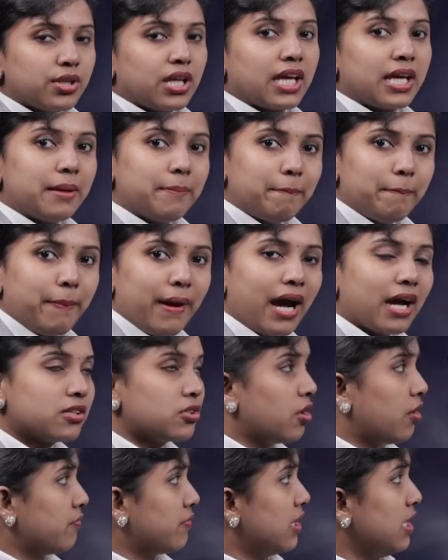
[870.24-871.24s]
to the
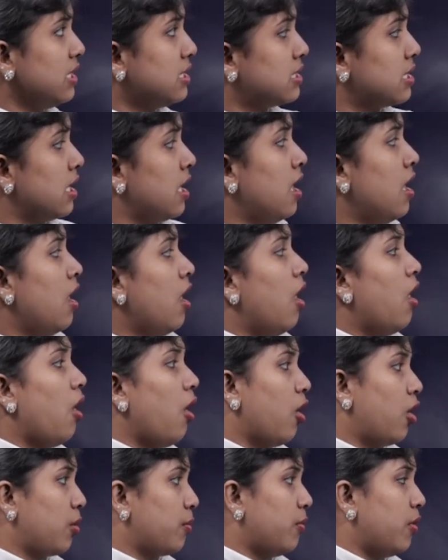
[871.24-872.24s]
impact of this
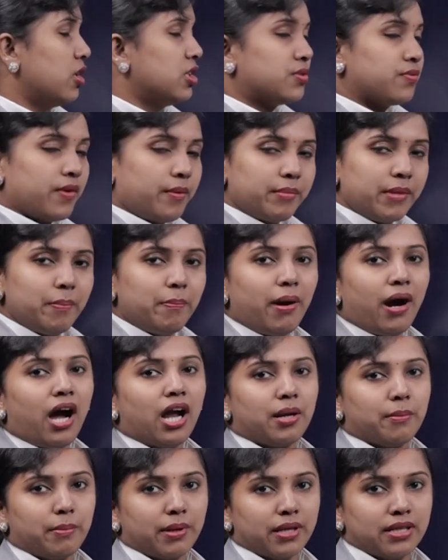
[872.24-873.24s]
hormones from the
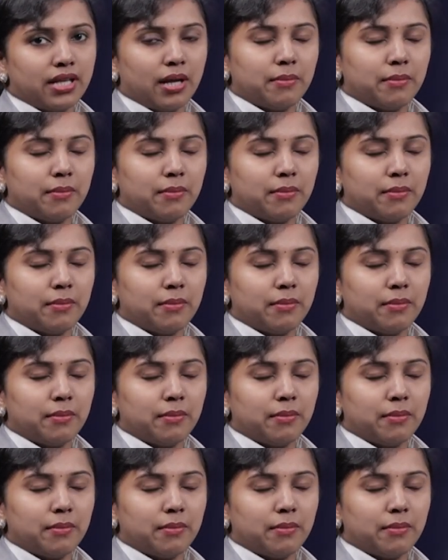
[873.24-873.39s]
part B.